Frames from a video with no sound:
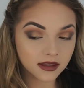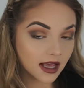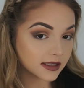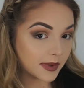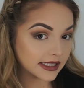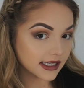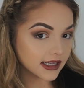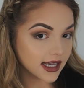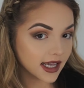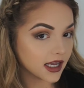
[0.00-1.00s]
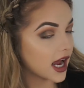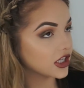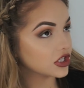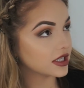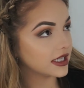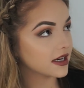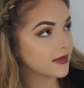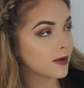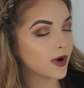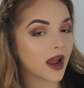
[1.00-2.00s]
That's basically it. I just cleaned up
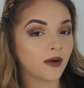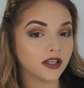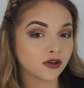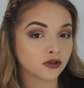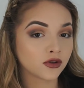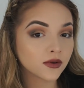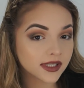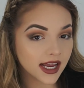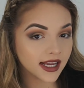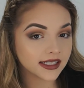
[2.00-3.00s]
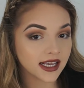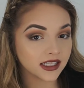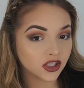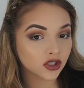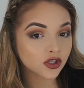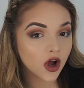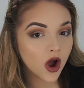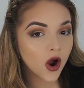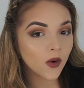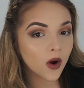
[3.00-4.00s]
my brow. It took 2 seconds. It's
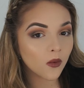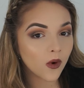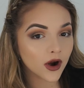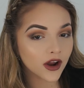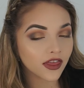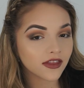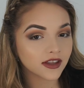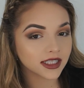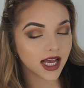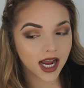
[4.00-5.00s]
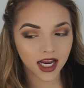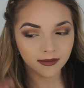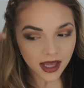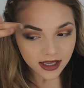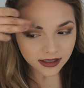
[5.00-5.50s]
so worth the time.